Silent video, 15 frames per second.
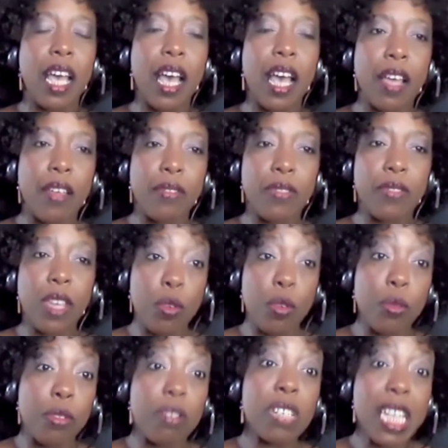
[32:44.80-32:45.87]
the
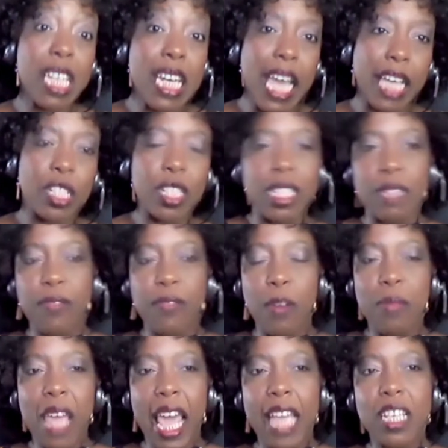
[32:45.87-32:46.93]
youth, teenagers
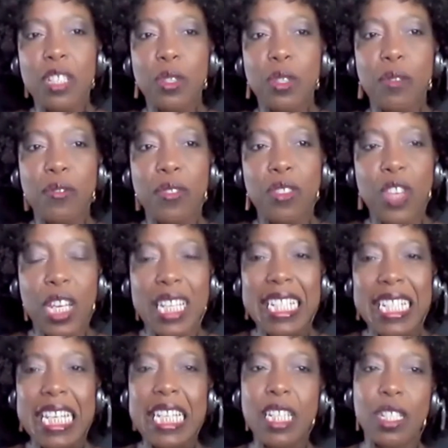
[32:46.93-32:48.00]
from the ages of
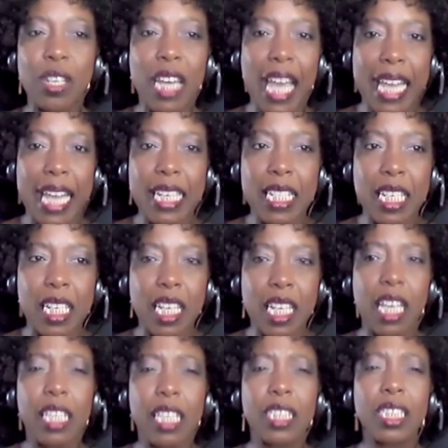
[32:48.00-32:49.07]
13 to 19.
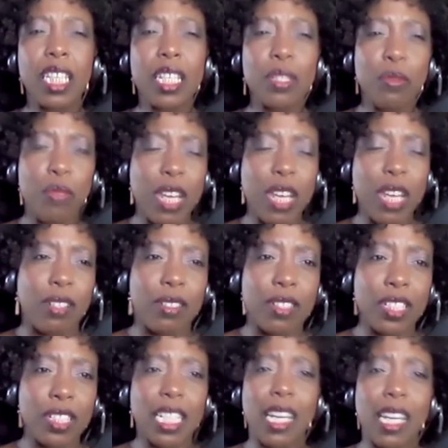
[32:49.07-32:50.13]
She is real.
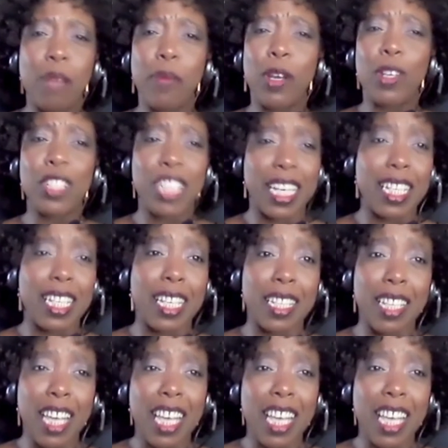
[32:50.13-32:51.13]
She's unapologetic.